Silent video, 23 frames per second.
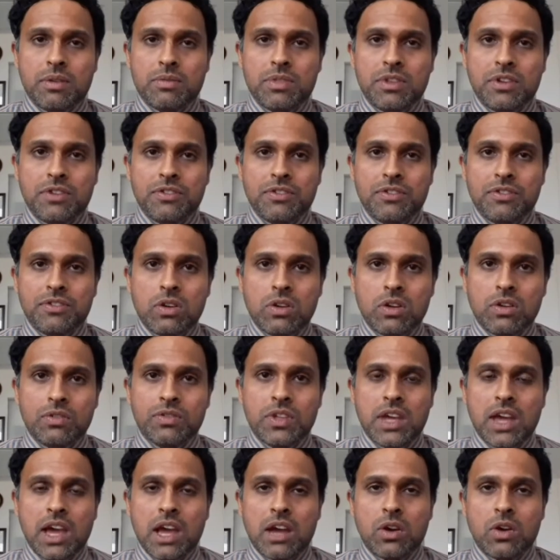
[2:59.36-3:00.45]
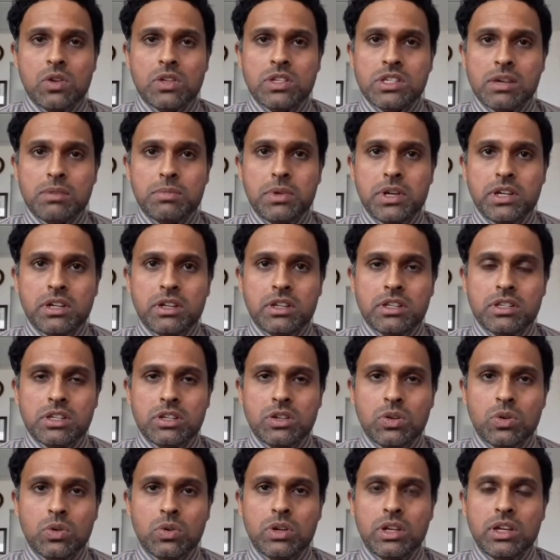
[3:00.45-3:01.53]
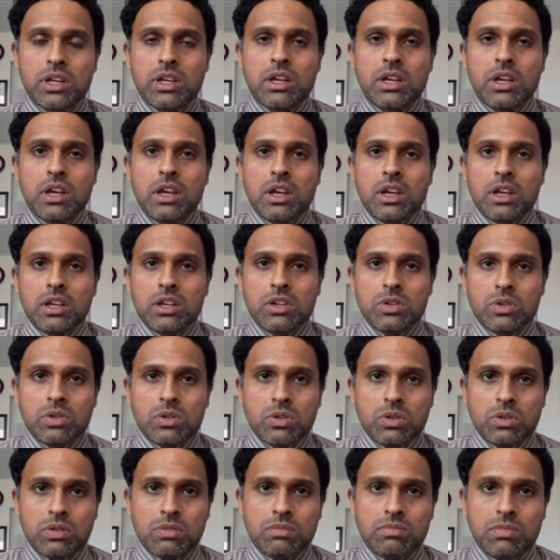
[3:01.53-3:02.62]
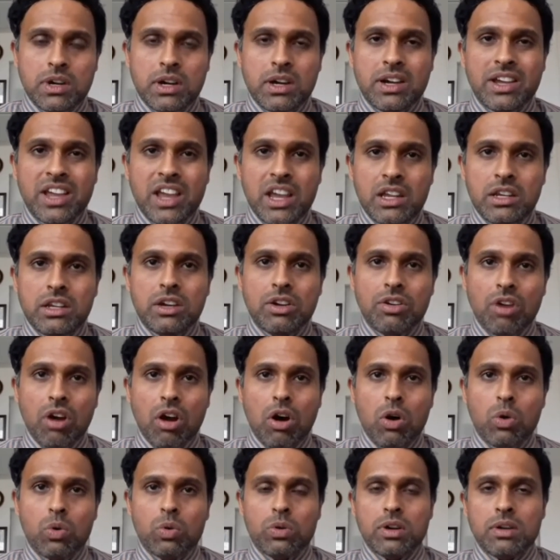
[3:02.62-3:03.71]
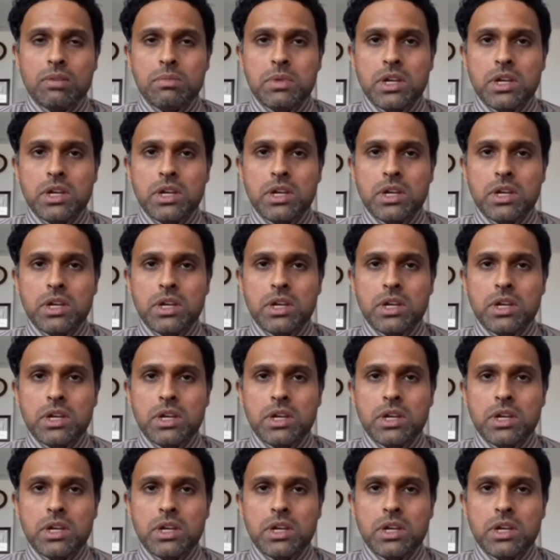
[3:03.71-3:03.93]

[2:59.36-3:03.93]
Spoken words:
from the failure of the Hanoi summit is slowly gaining ground,